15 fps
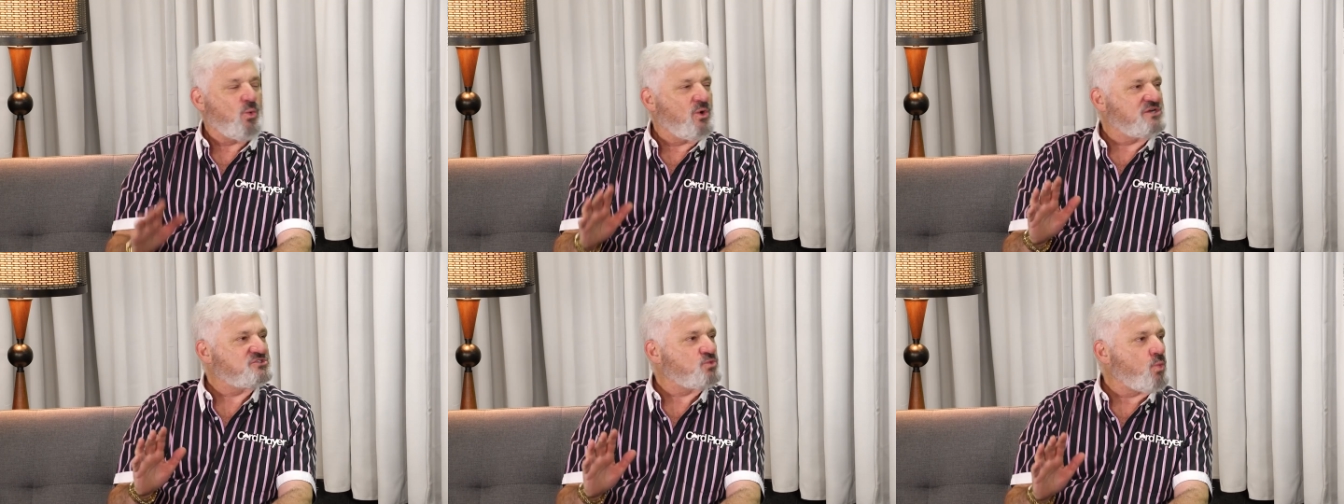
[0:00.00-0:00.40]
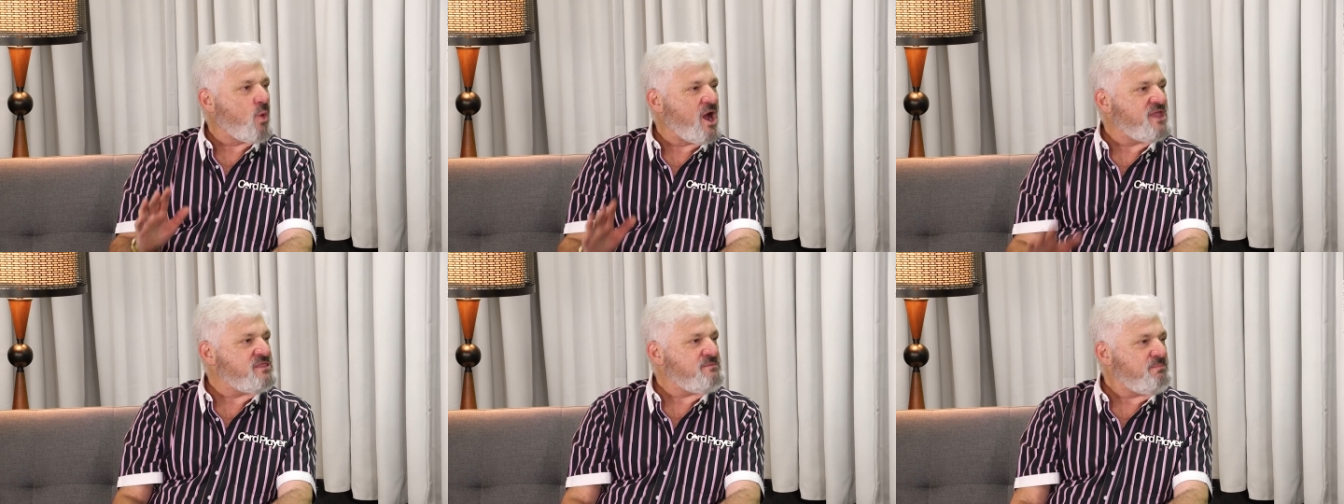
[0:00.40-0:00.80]

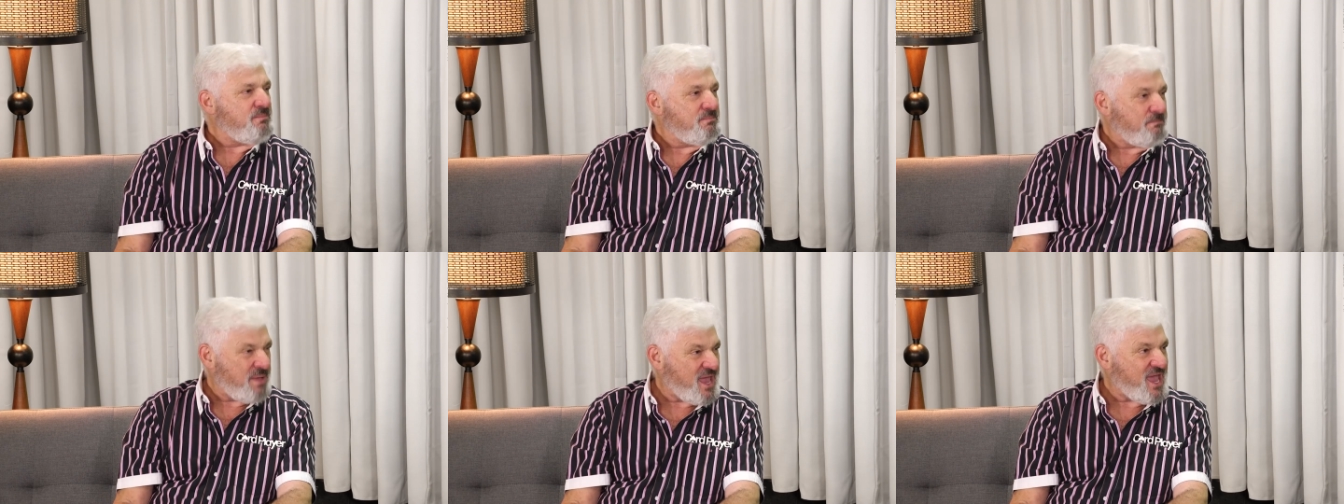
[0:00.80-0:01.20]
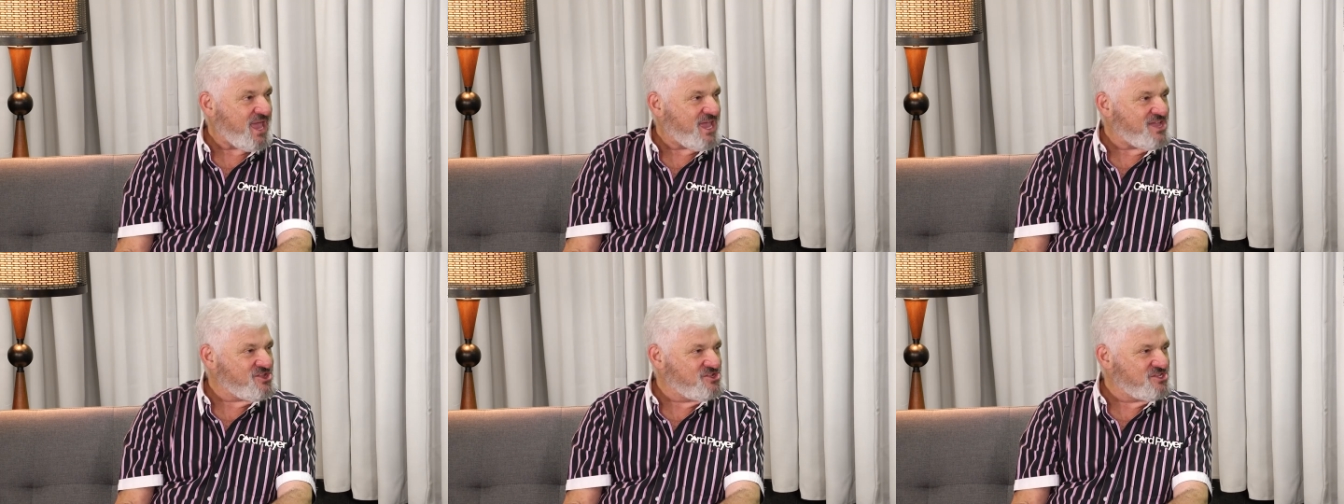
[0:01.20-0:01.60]
one
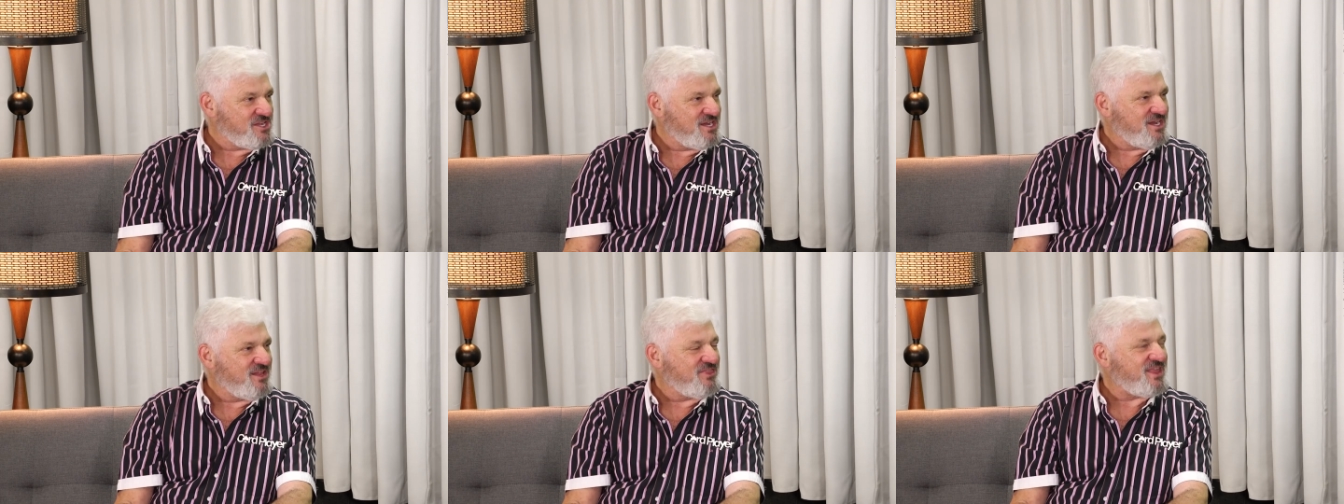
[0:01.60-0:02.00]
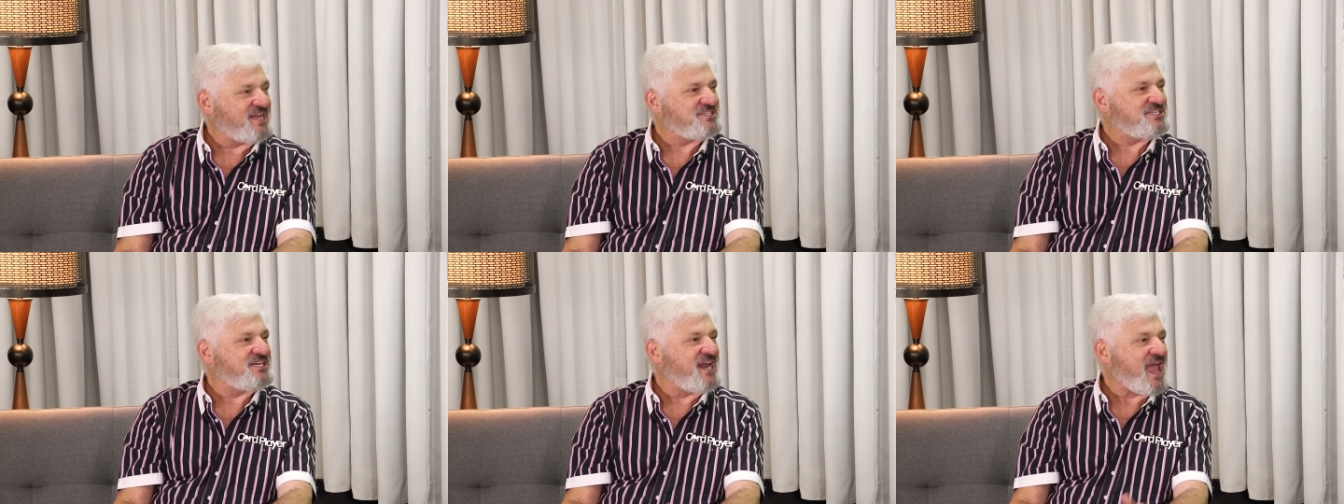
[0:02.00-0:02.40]
page
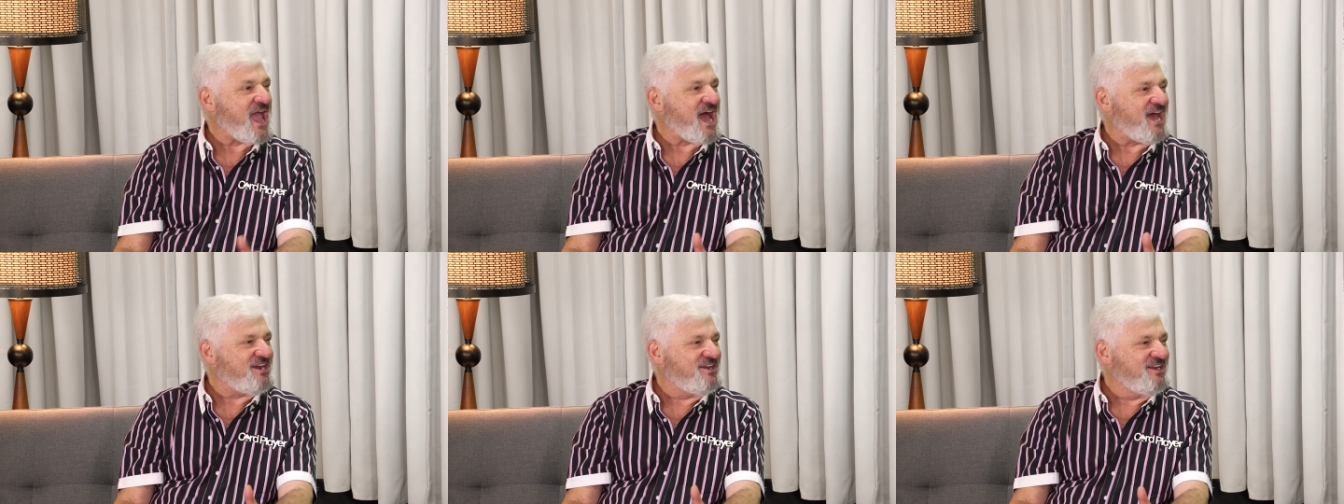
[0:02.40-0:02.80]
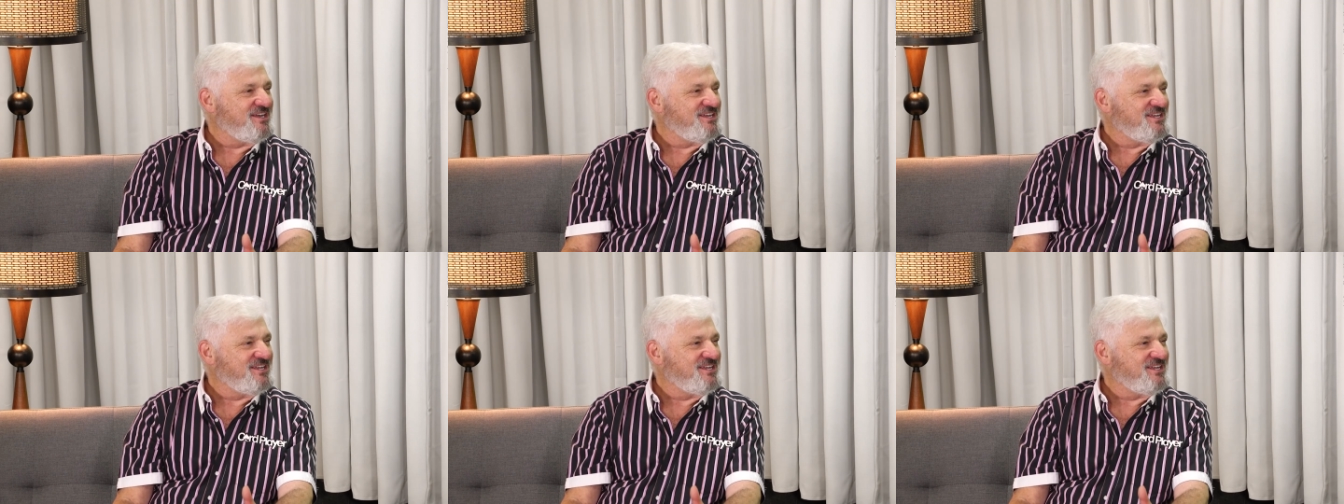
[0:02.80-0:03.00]
that's an ad.